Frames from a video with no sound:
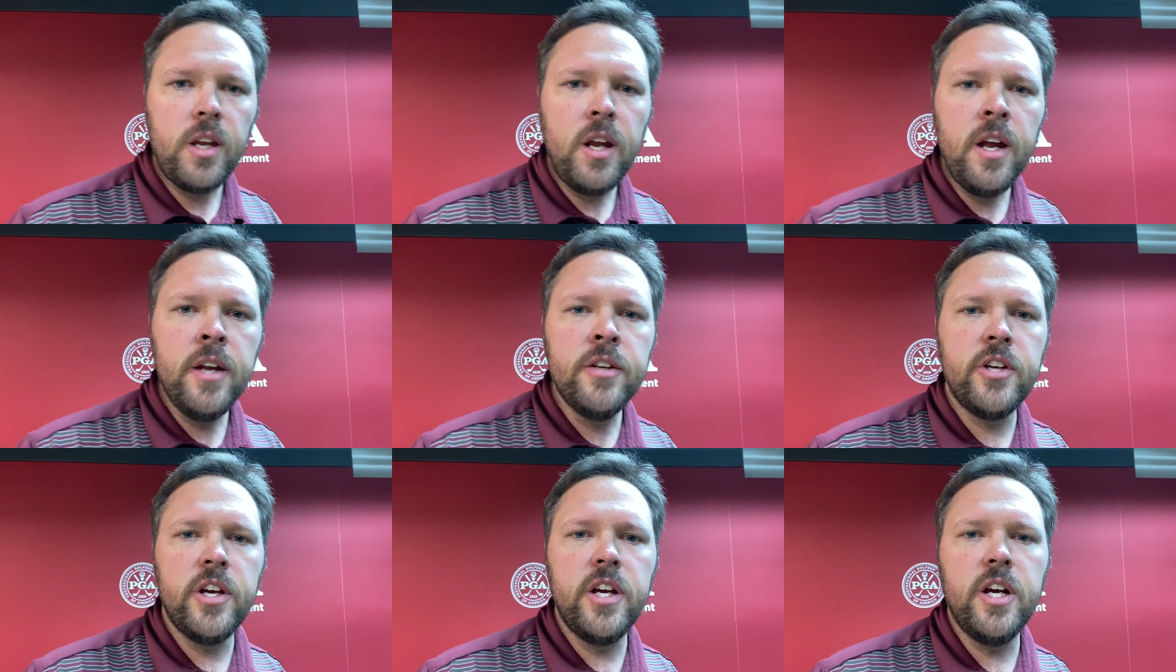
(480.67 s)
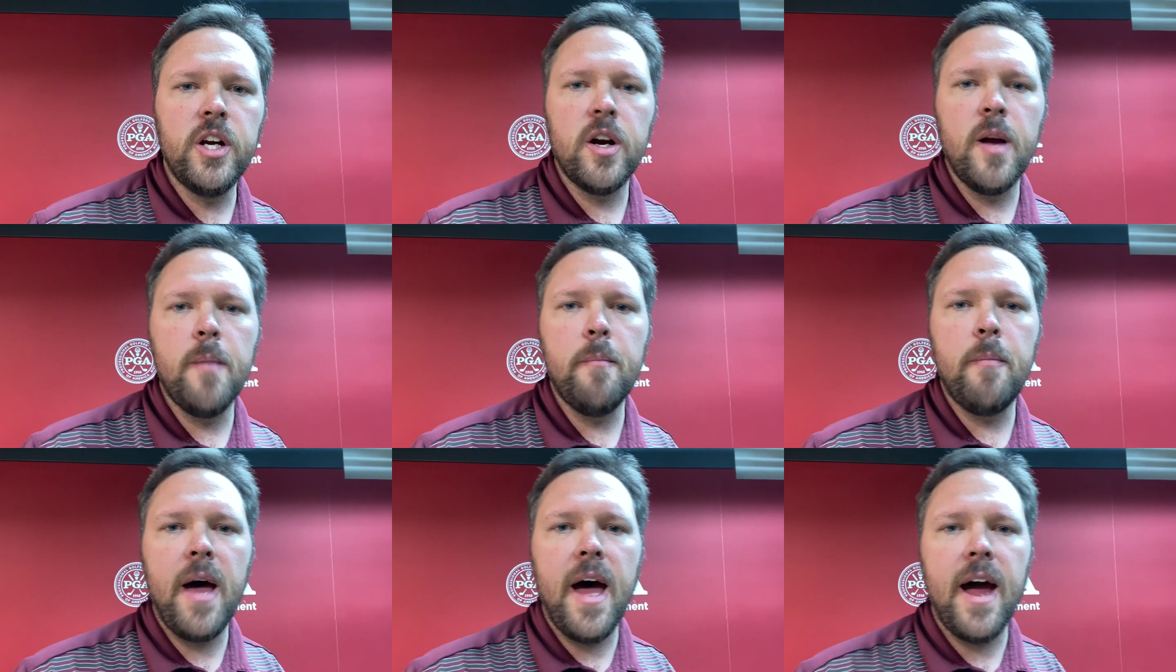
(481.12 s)
to hear
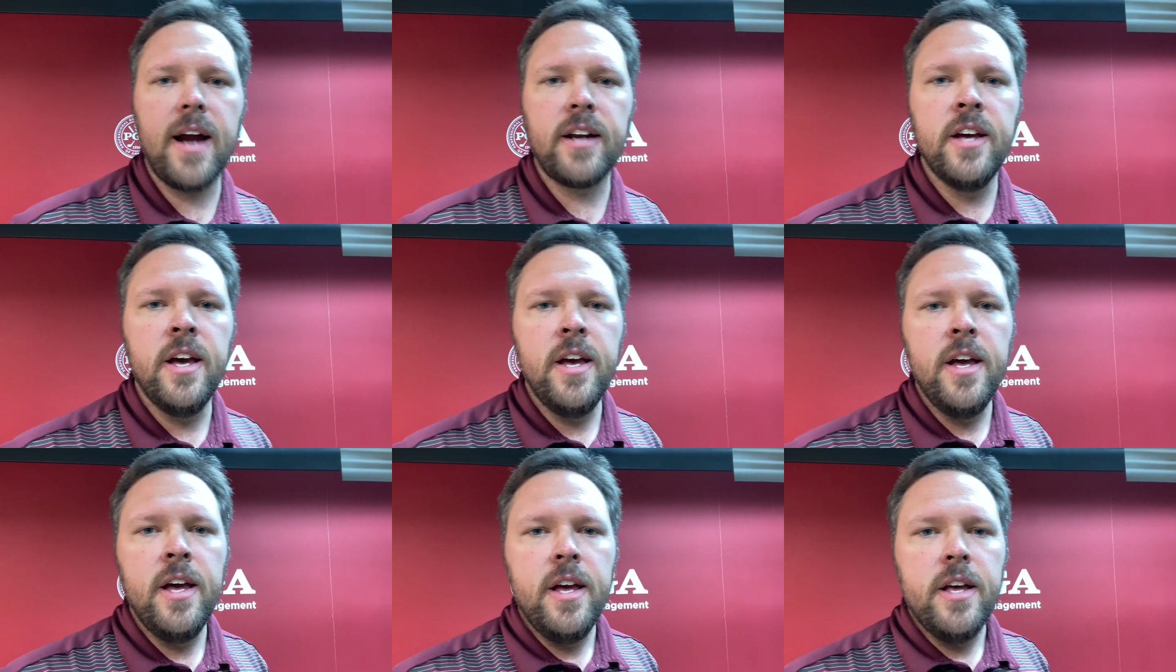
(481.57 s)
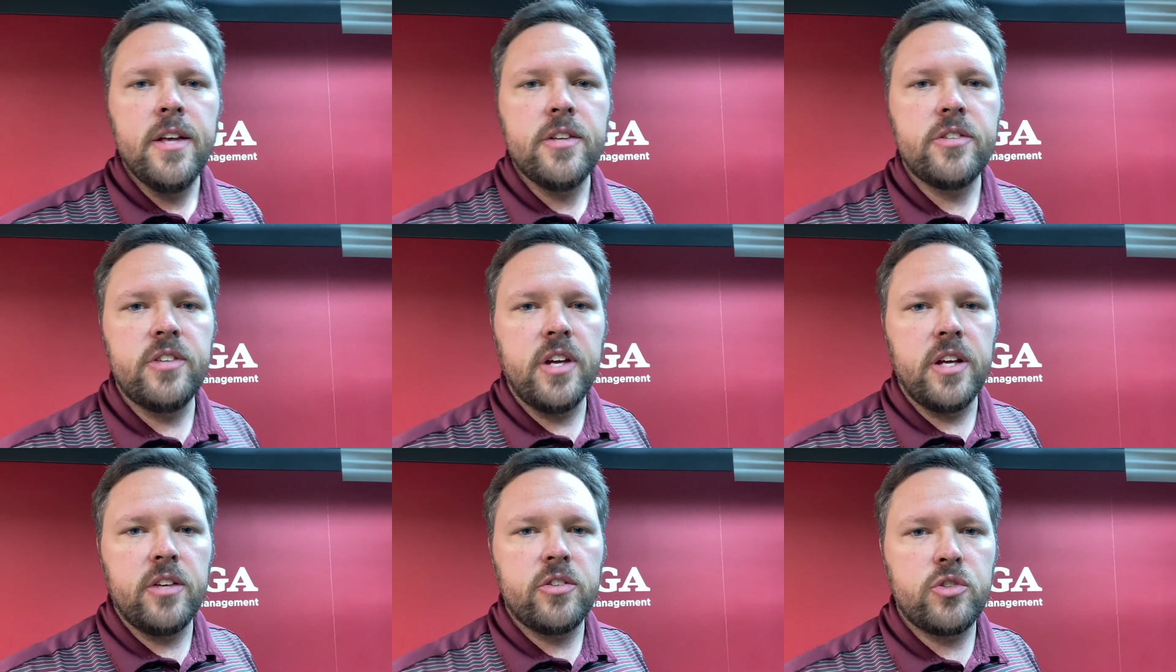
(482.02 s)
impact,
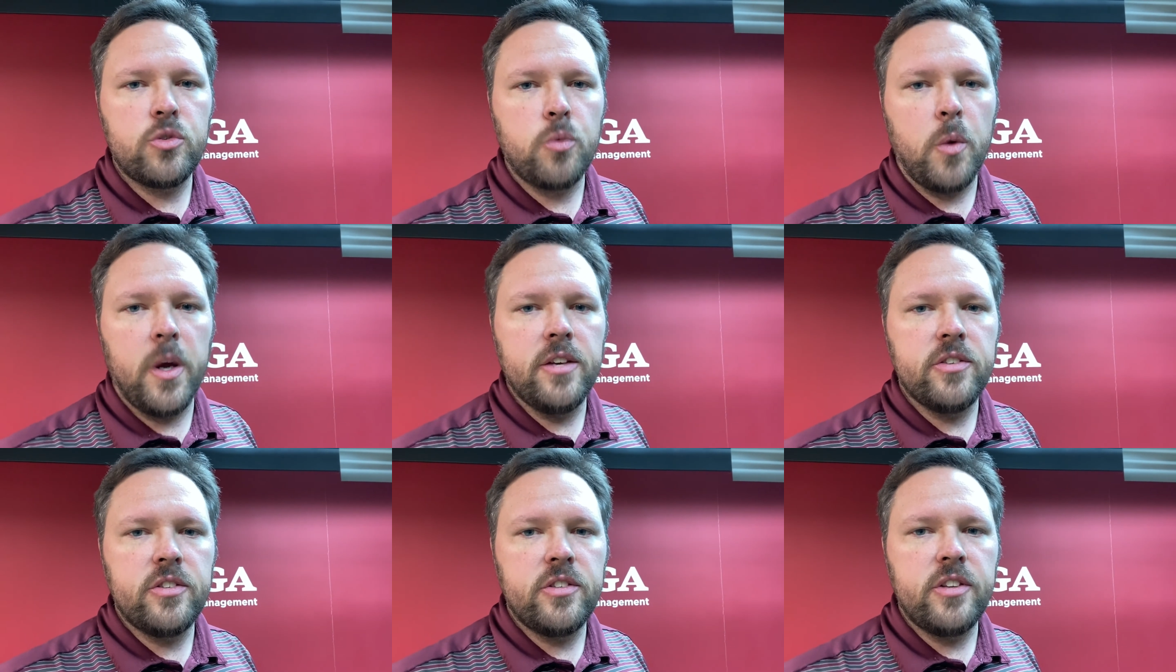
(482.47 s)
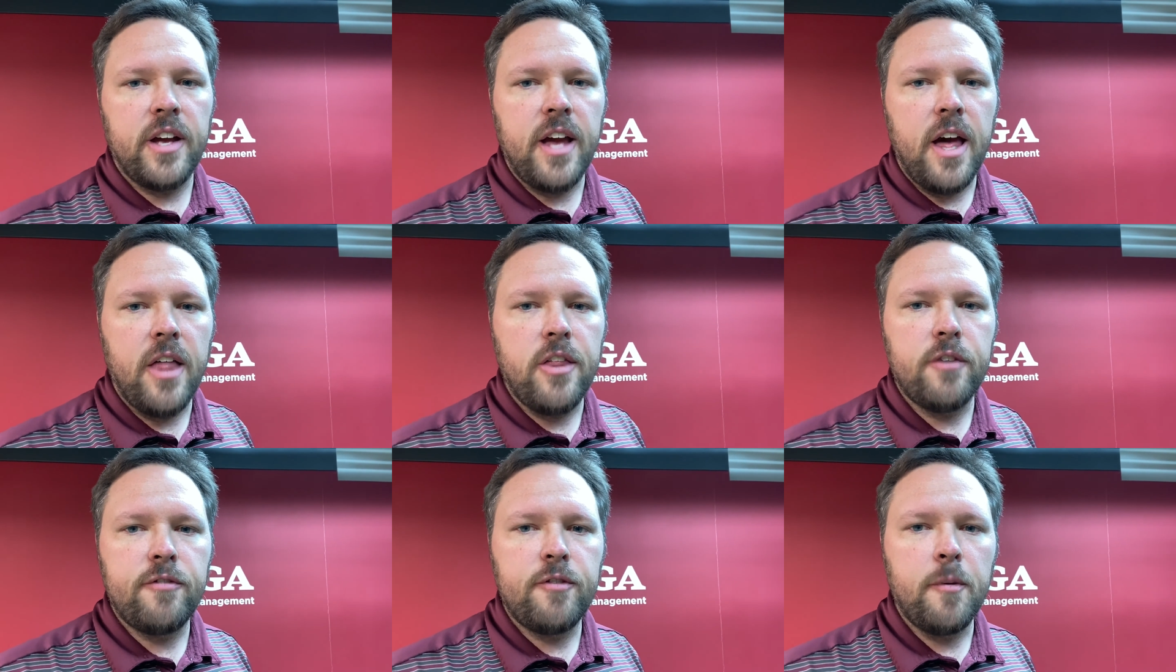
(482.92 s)
syncs swings
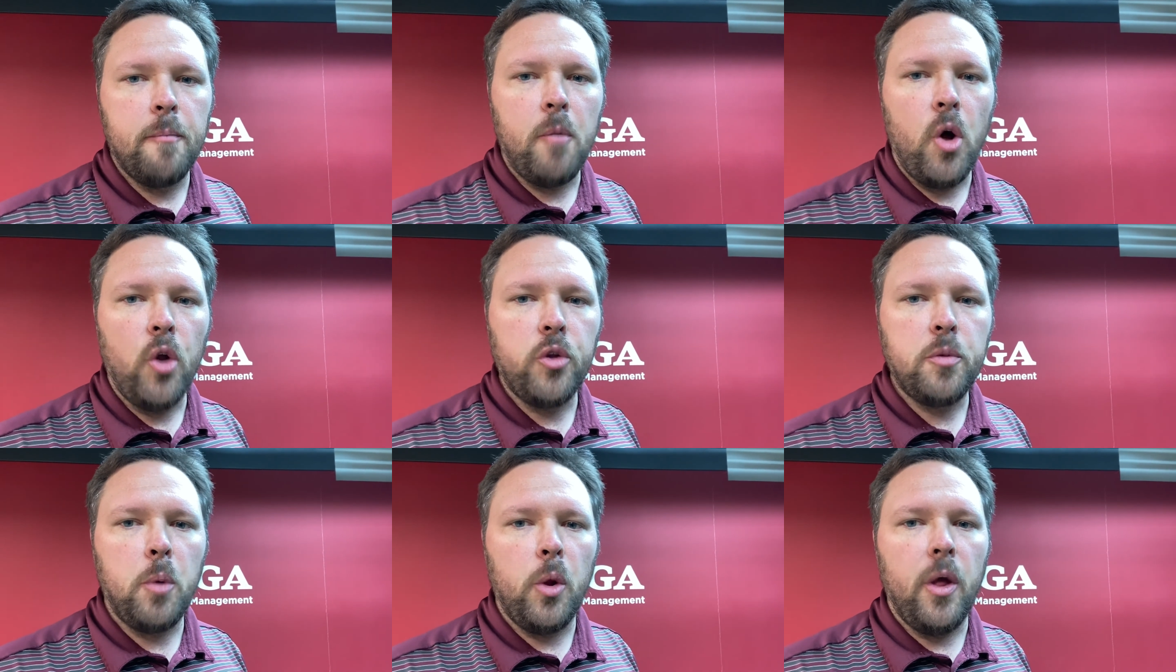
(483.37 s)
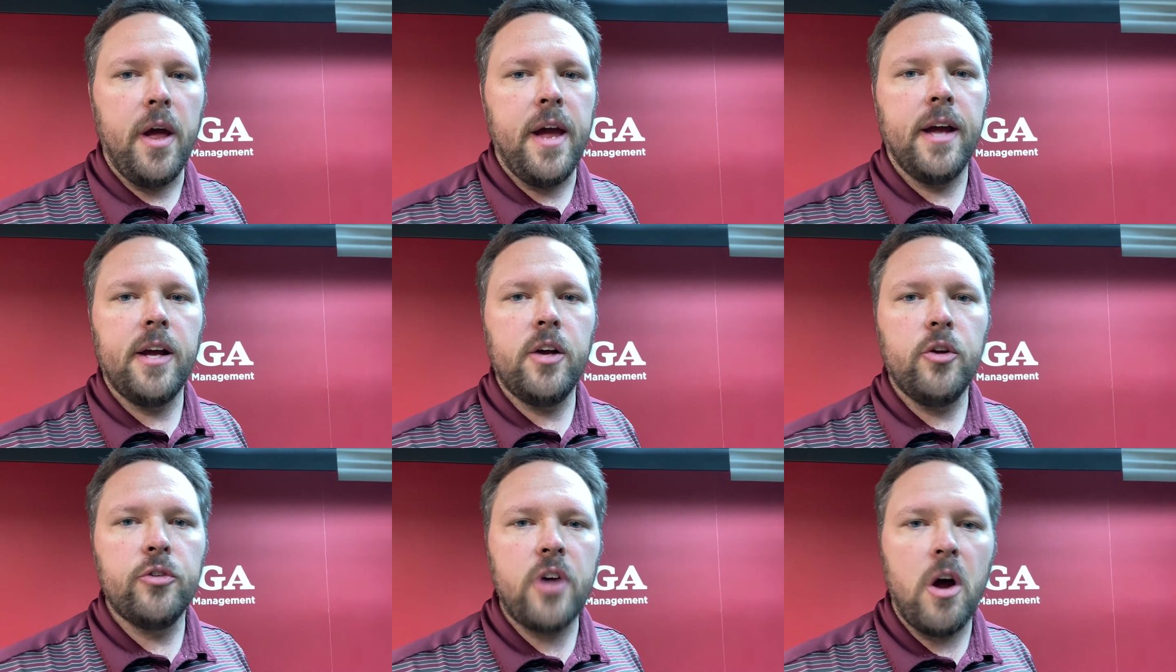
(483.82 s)
together from multiple
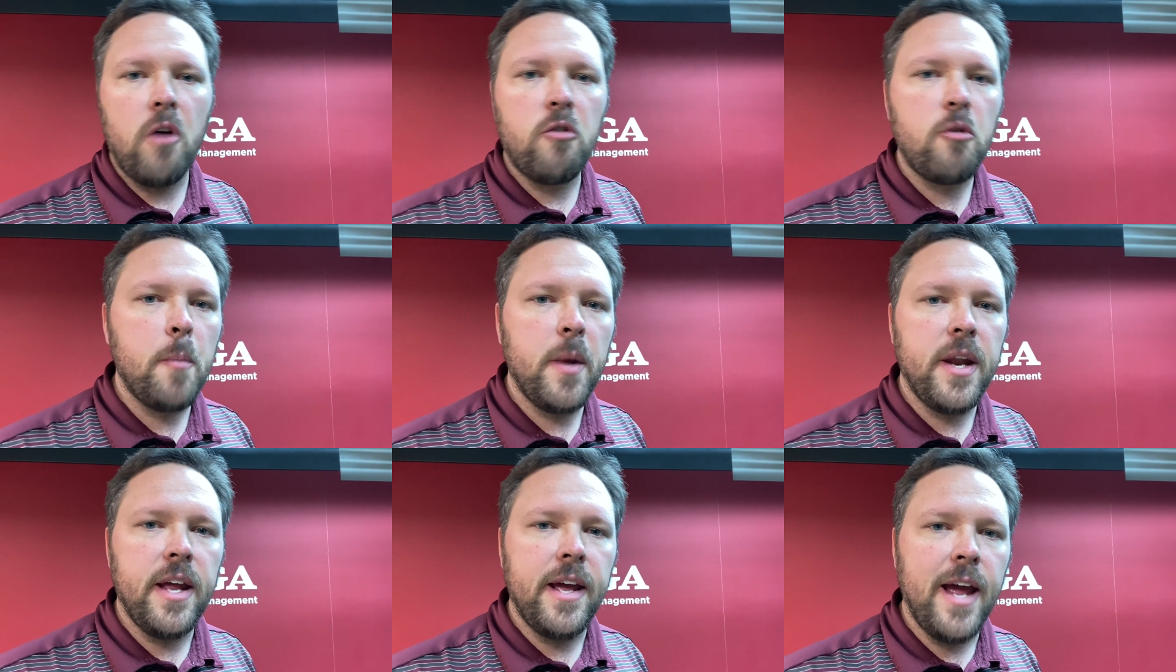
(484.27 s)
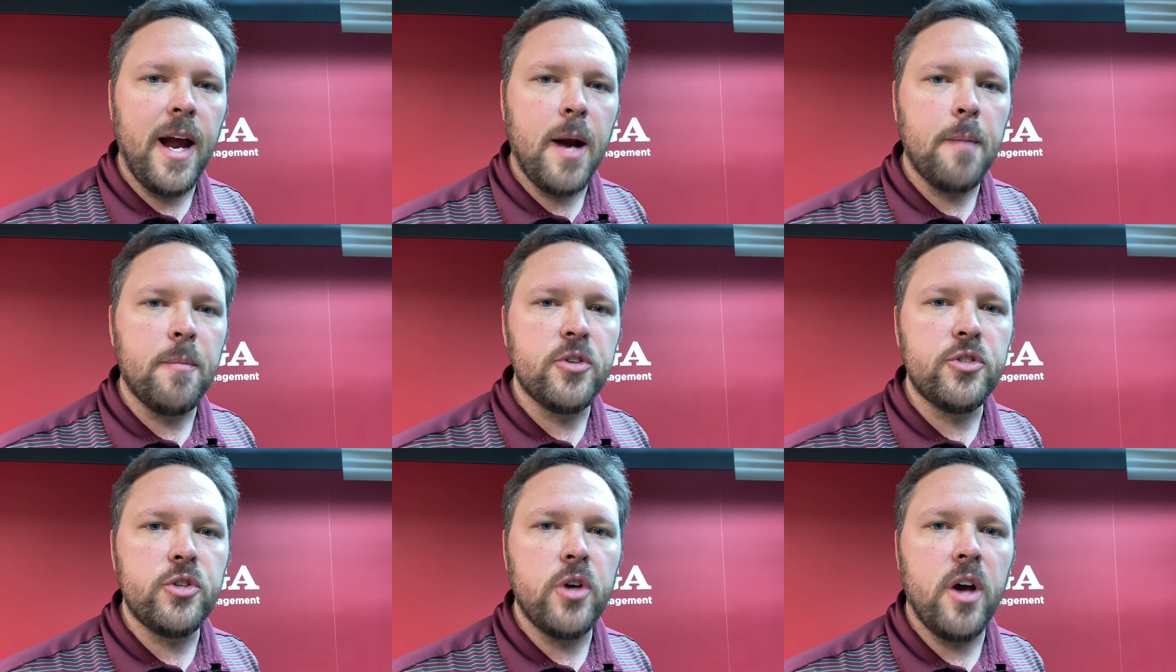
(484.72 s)
angles, however many
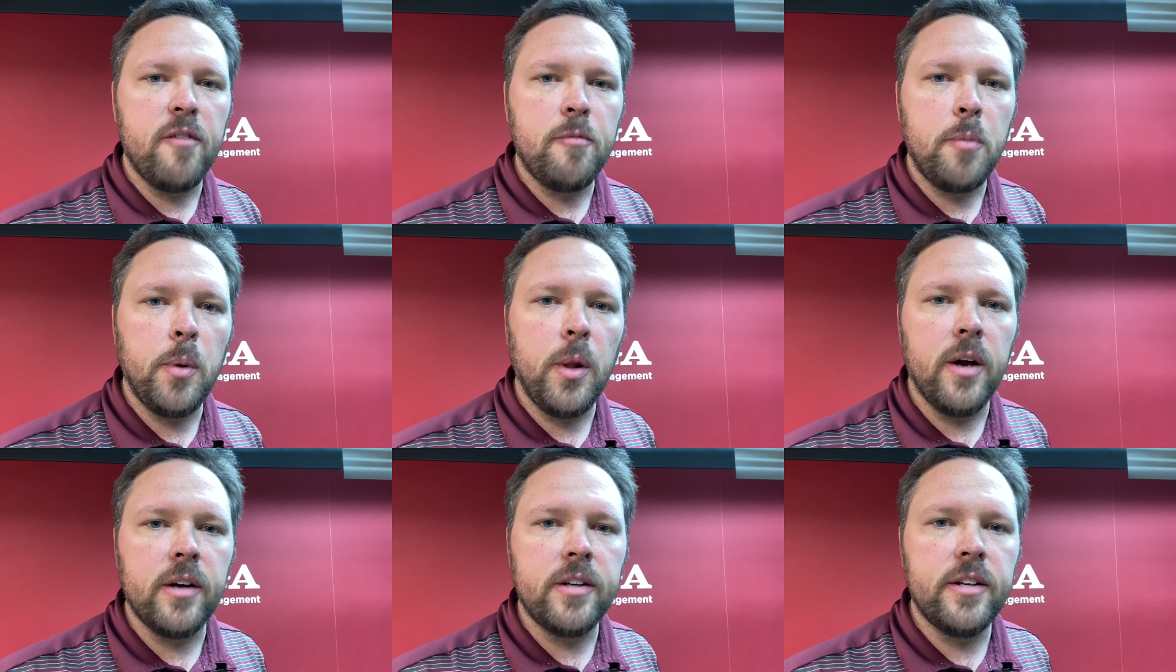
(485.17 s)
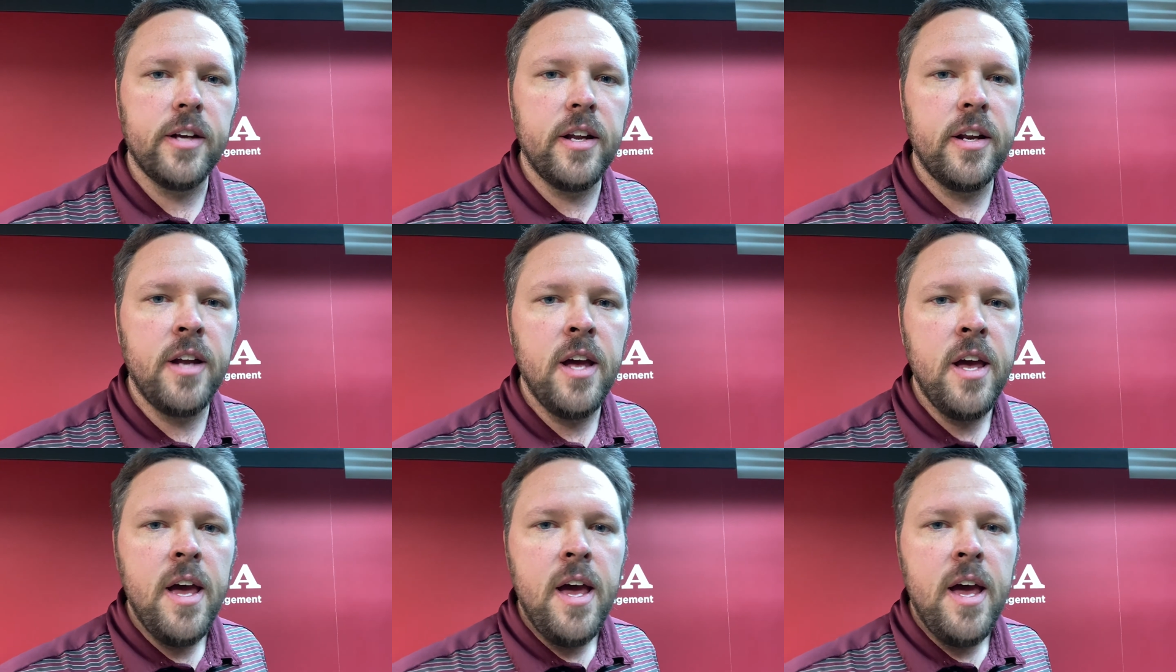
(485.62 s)
cameras you have plugged in,